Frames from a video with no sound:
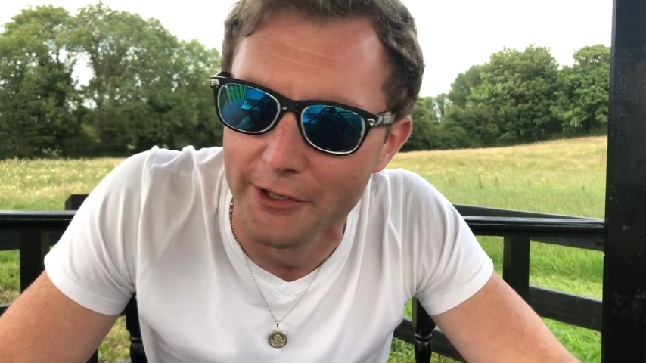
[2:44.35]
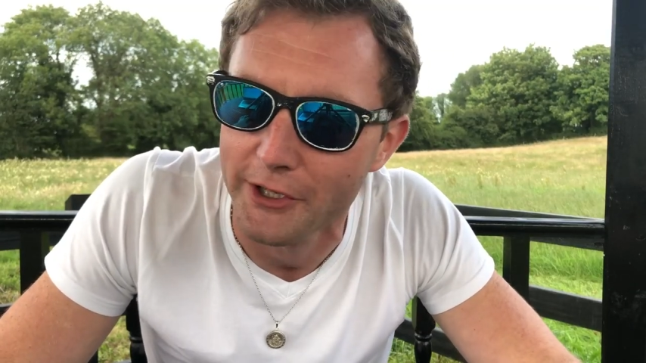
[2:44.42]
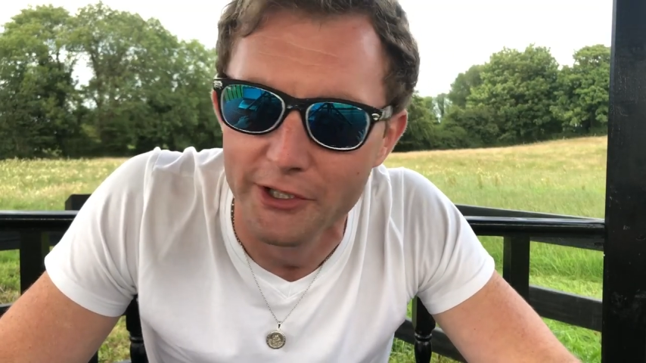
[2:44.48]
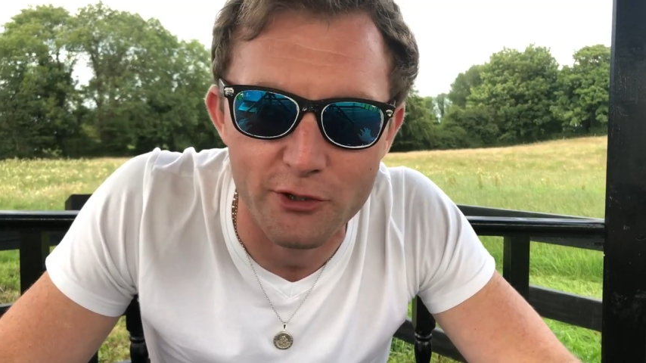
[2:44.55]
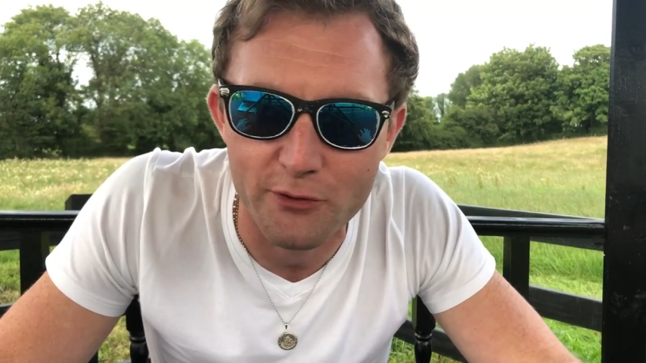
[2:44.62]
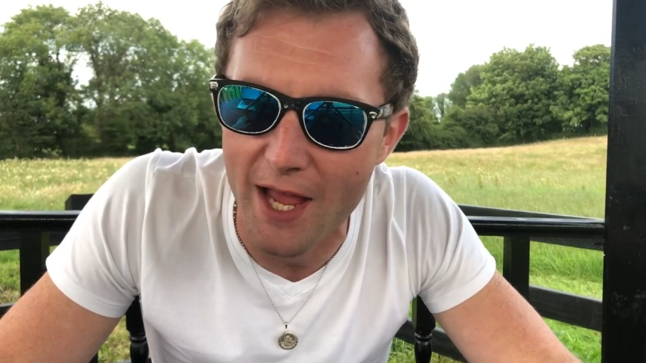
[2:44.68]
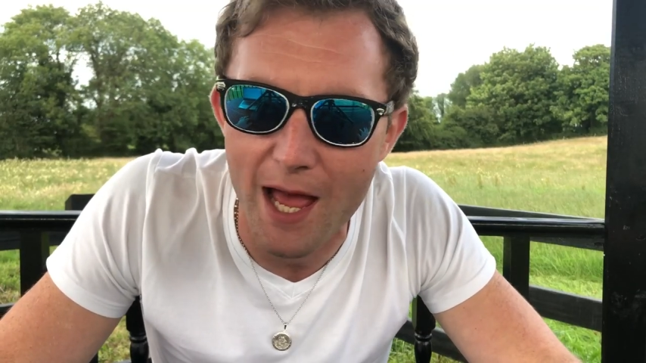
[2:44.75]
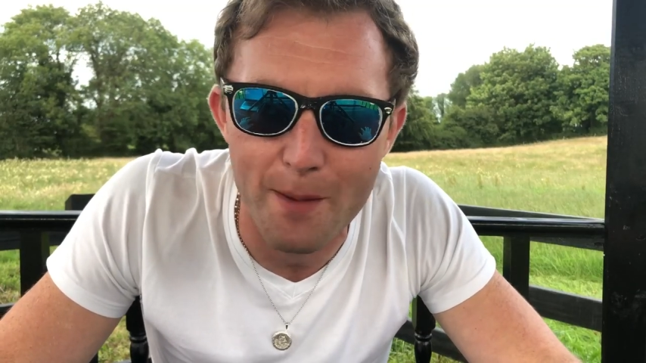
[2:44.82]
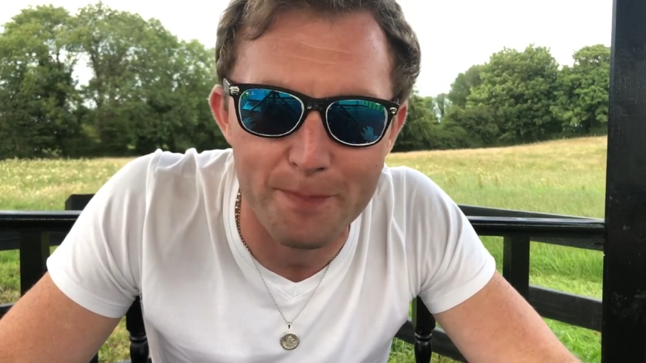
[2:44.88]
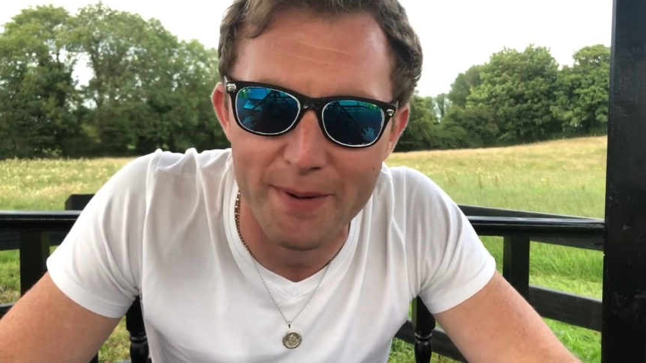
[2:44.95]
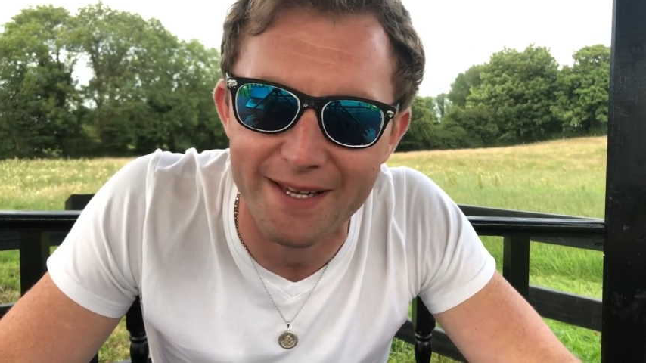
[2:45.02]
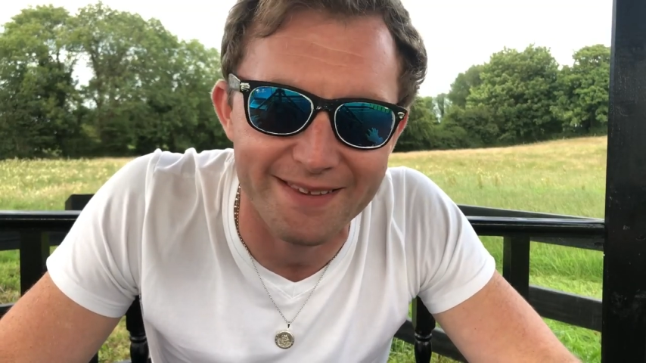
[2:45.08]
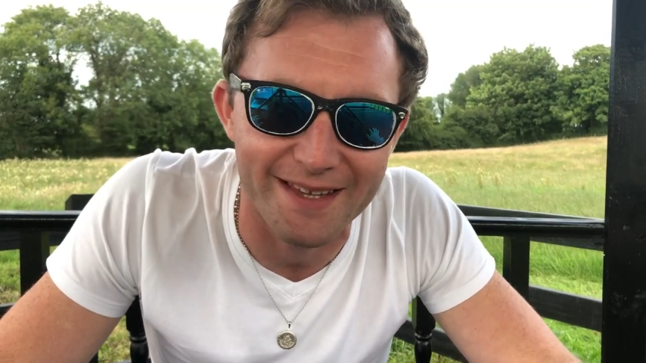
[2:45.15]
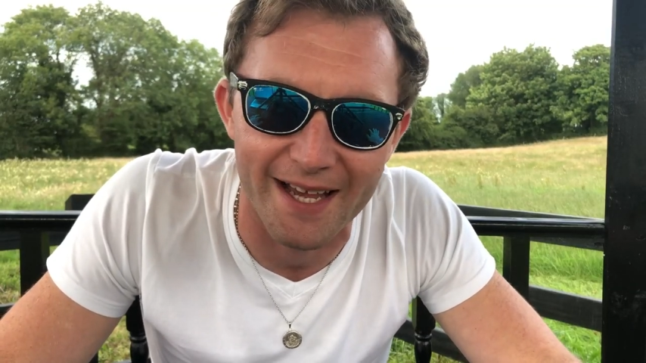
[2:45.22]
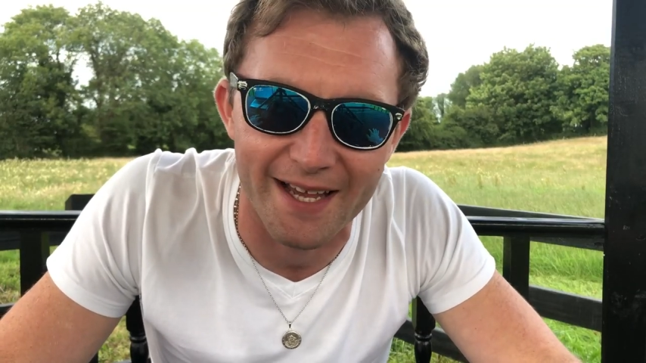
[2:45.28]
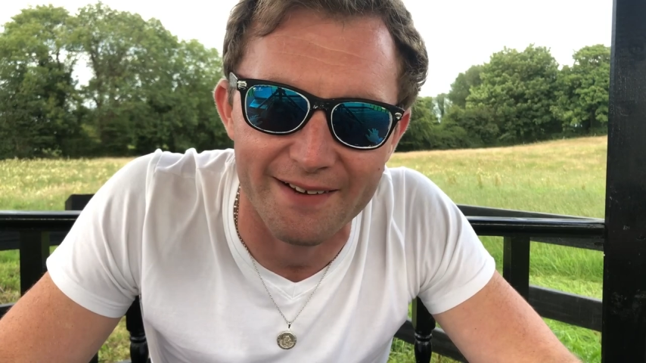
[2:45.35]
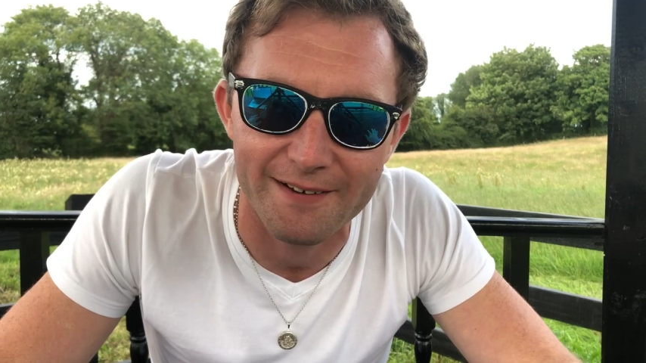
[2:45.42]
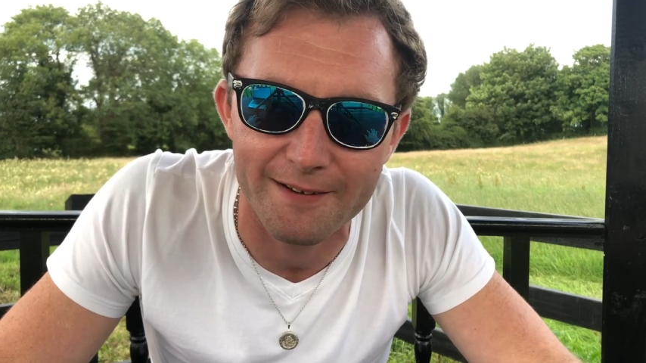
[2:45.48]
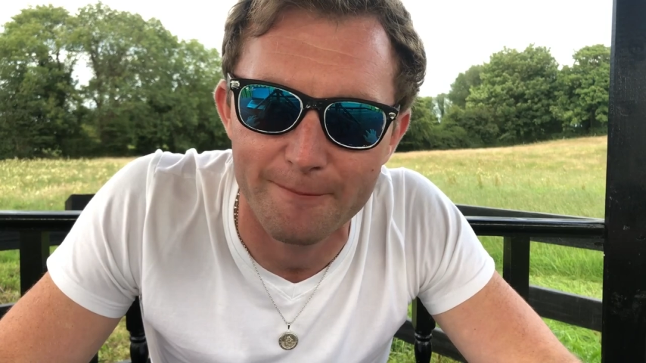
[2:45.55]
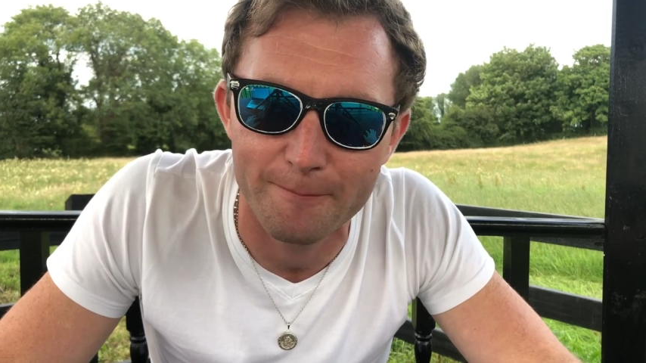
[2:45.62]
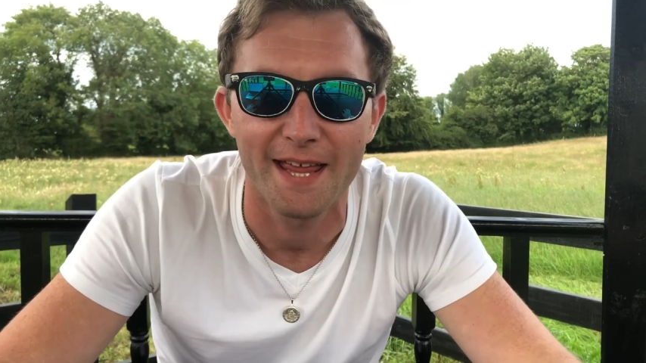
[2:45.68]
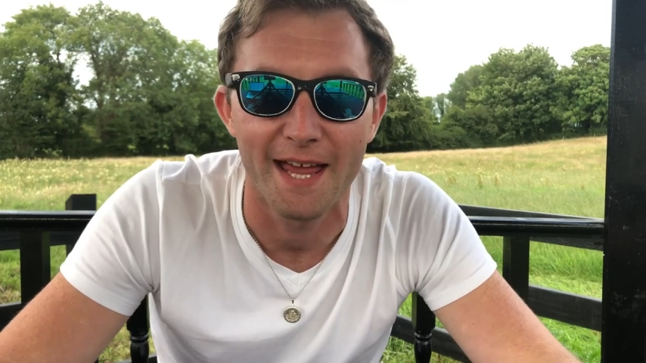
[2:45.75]
You can't beat that.
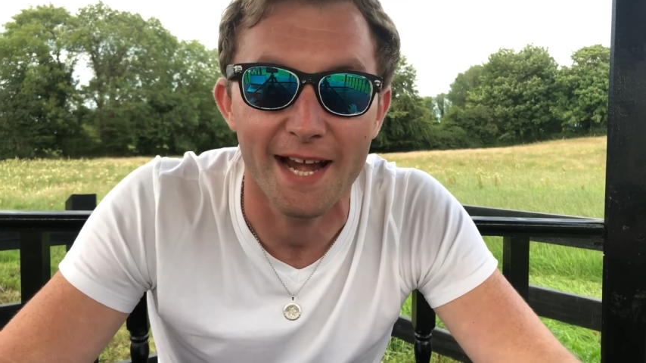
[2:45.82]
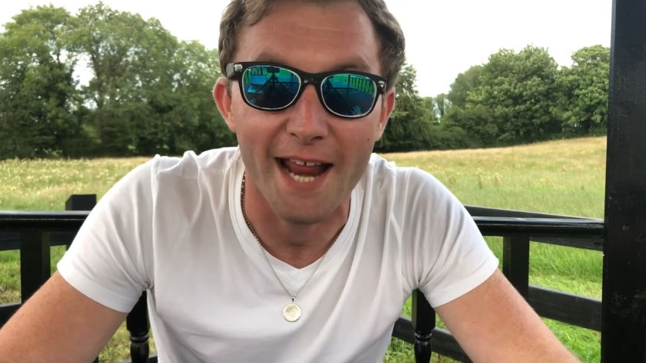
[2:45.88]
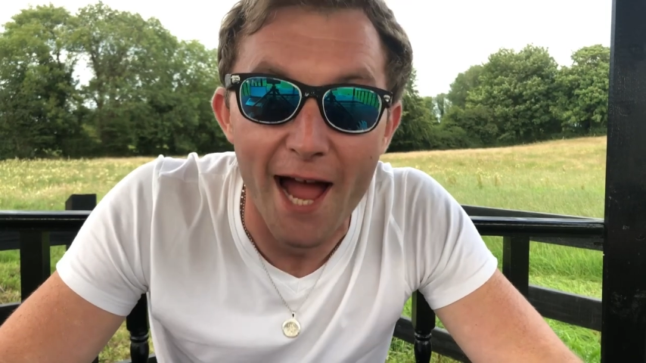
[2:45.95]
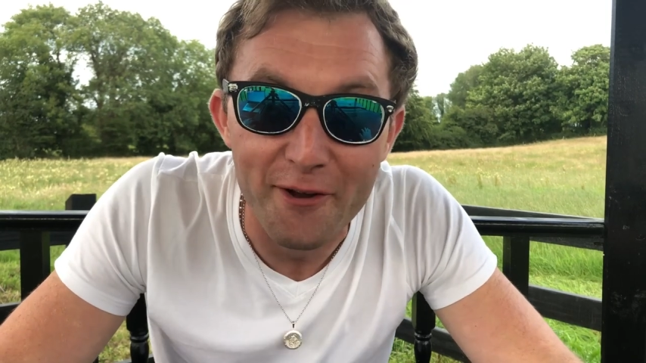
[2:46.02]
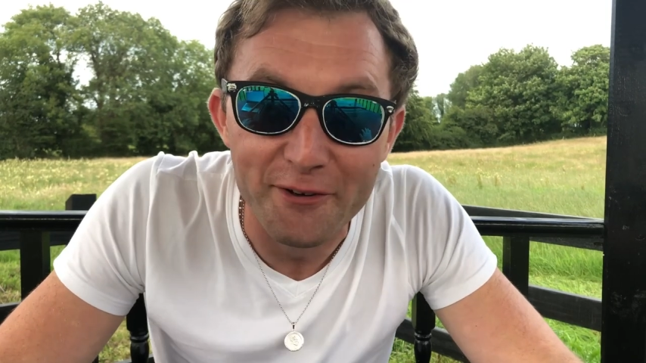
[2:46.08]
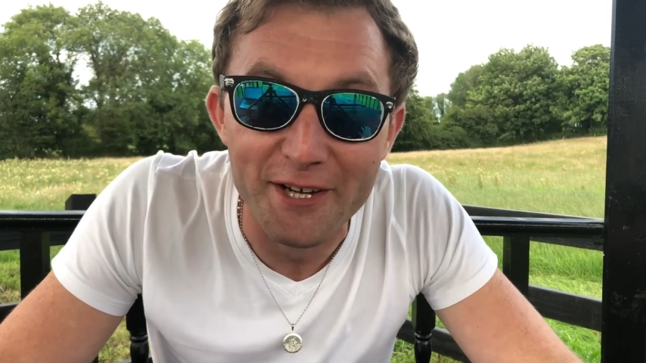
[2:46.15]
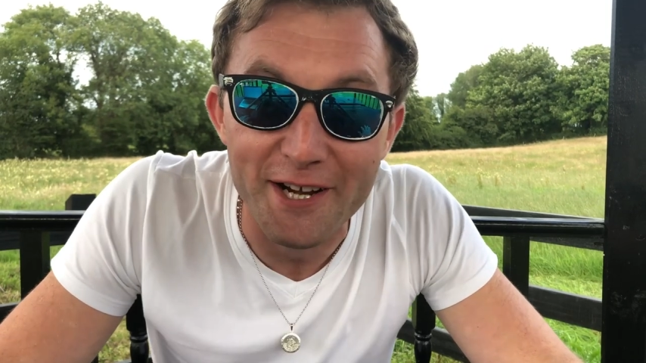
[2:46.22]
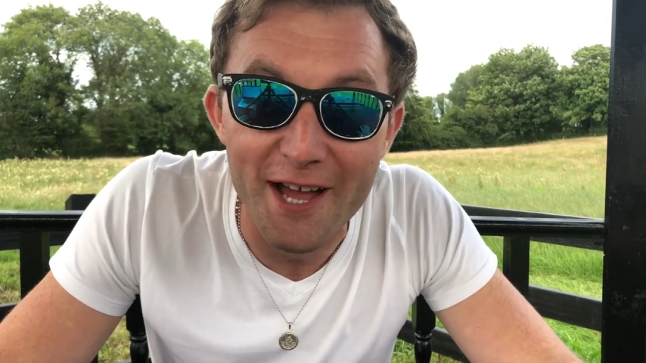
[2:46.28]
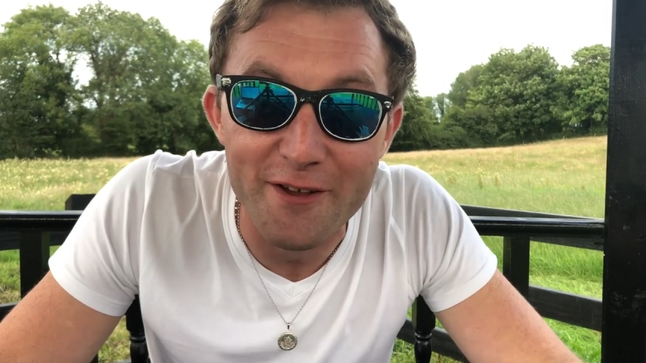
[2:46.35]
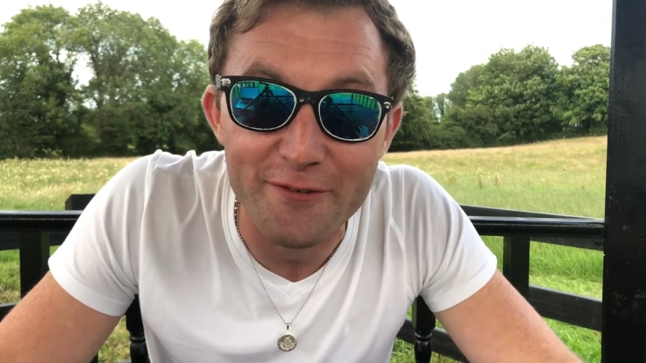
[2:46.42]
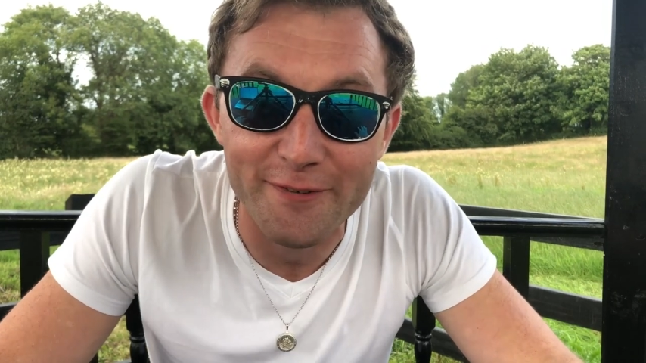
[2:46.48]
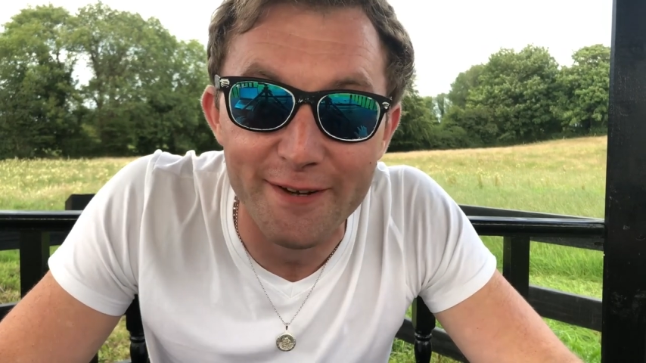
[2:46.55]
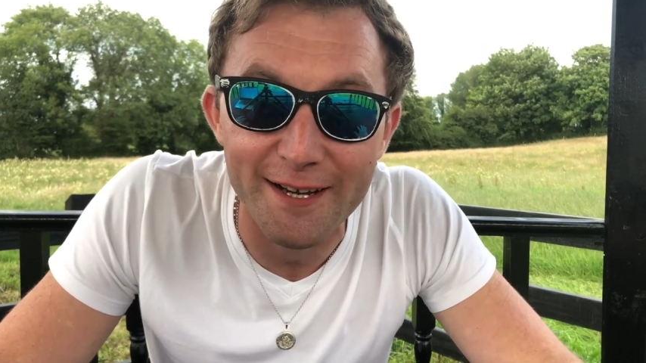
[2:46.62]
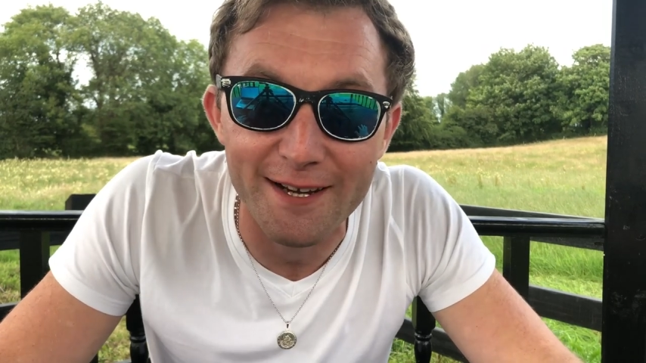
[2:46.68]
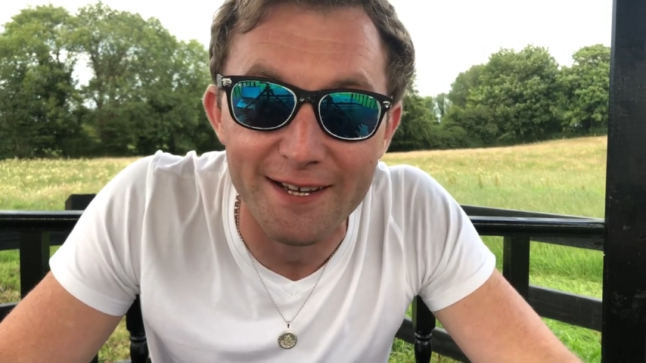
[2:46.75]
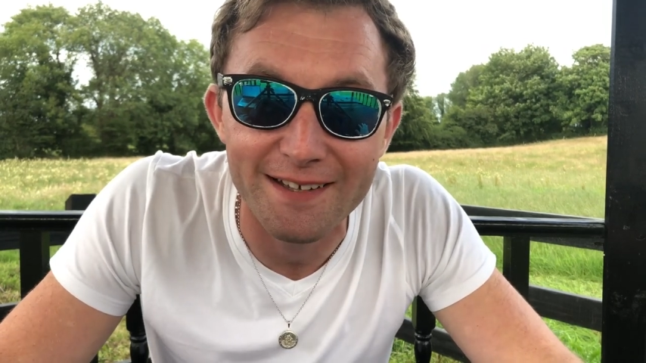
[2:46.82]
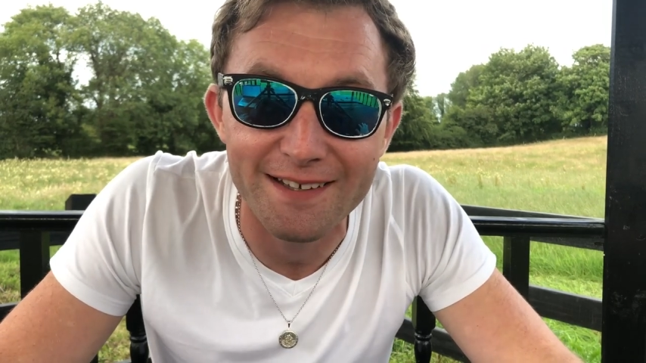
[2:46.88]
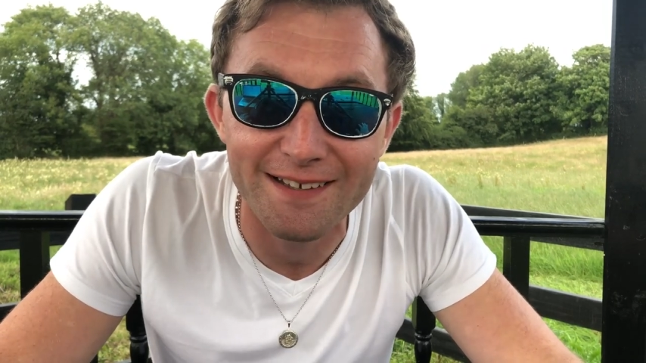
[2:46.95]
And how did I feel?